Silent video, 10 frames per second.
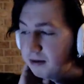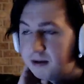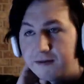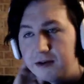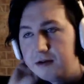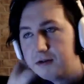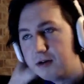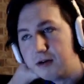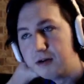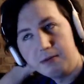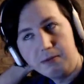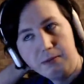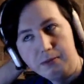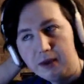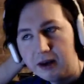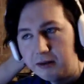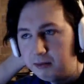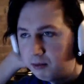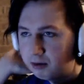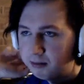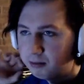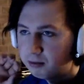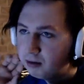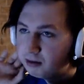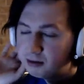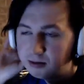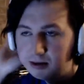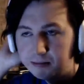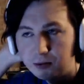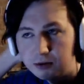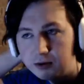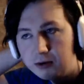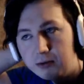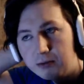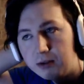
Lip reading: features are getting more and more important. So